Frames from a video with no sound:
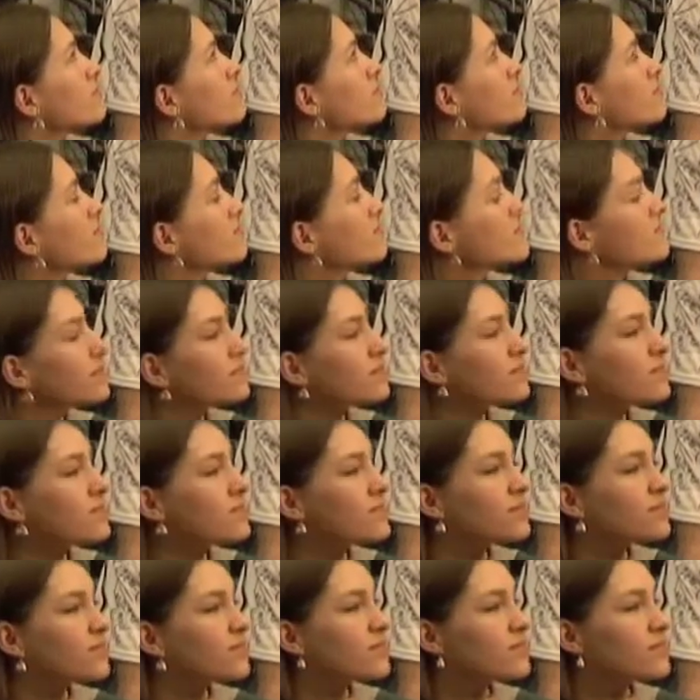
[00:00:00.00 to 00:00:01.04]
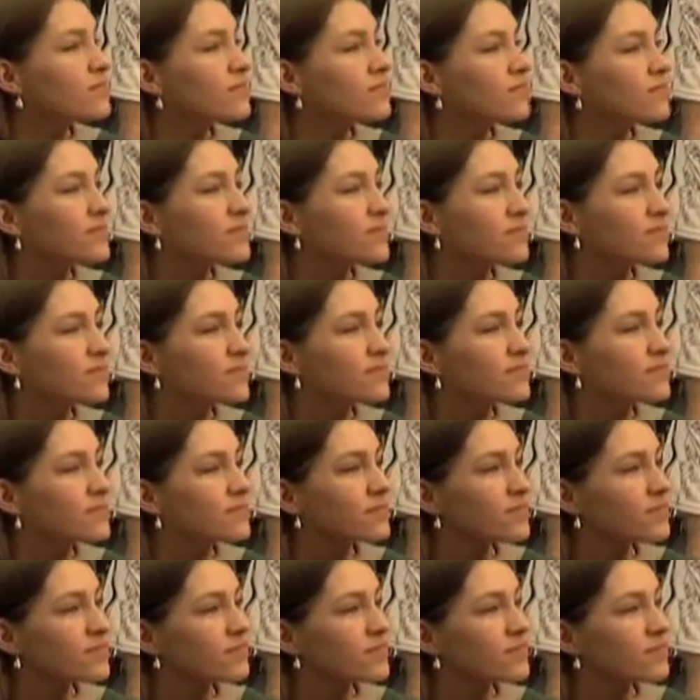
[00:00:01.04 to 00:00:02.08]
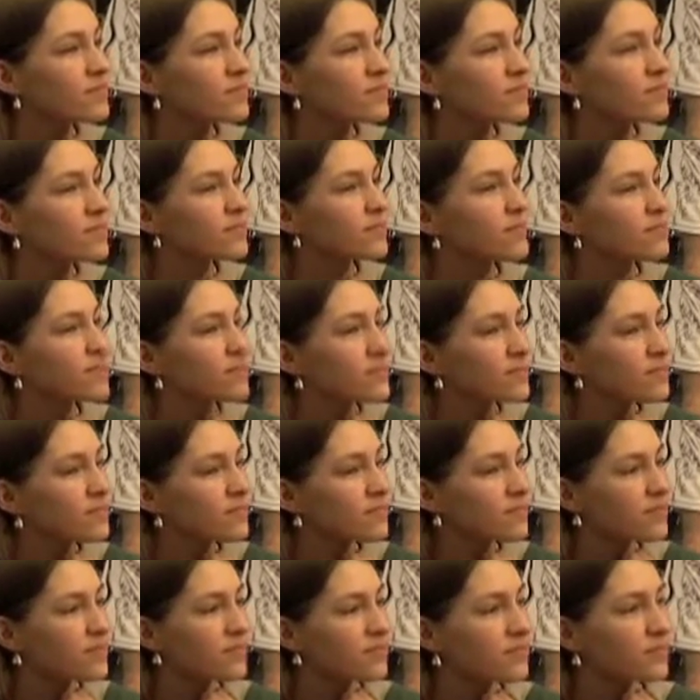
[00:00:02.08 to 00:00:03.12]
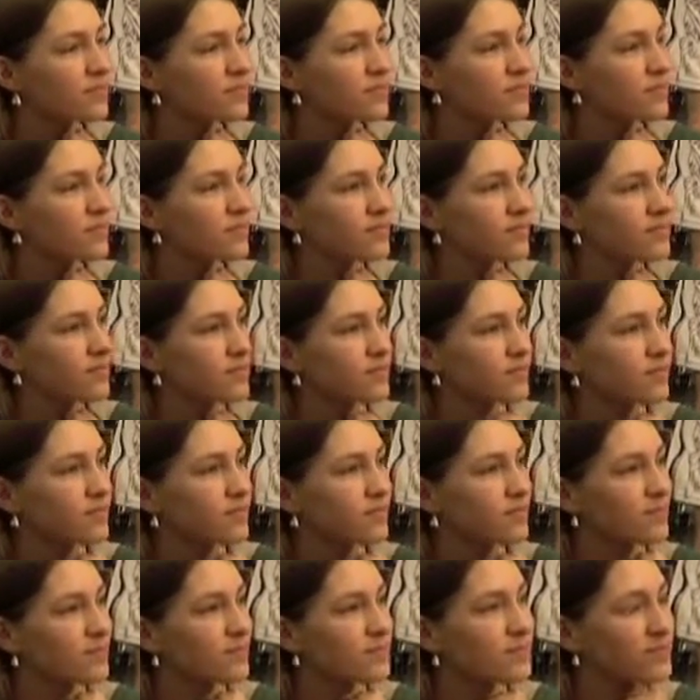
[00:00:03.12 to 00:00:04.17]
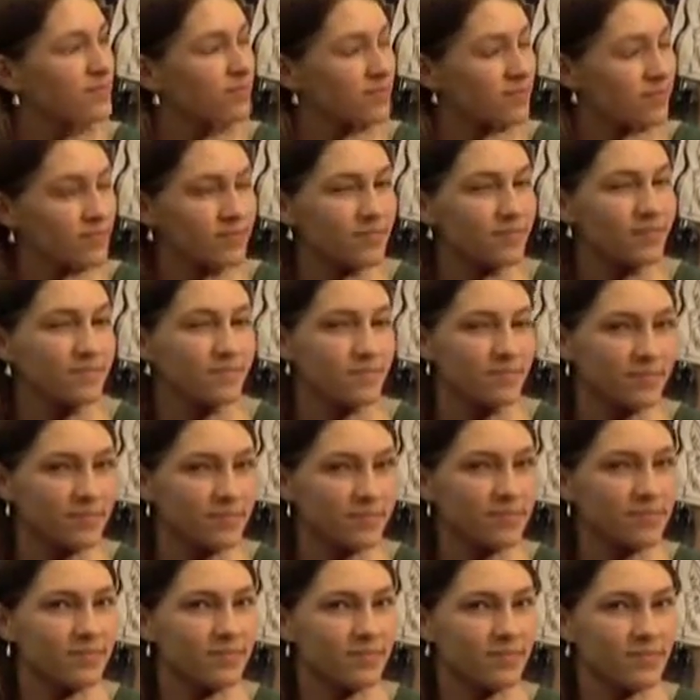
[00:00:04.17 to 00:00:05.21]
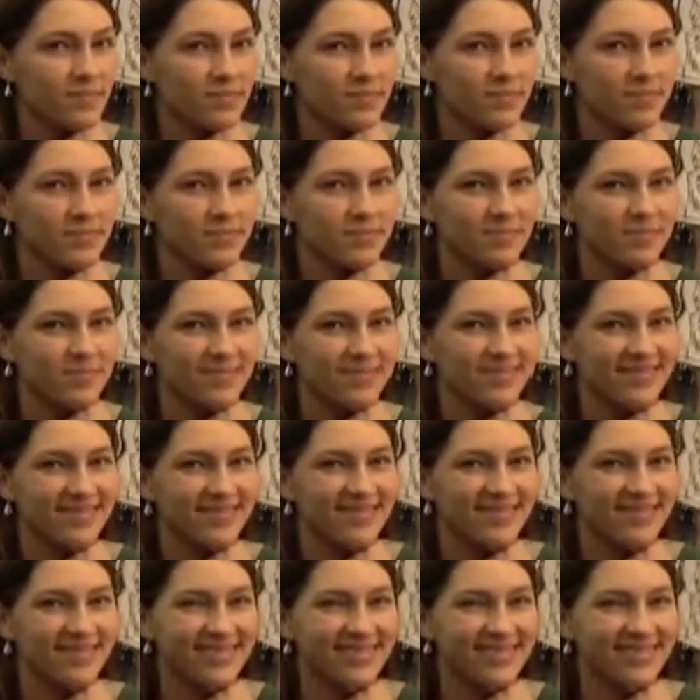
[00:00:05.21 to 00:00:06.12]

[no speech]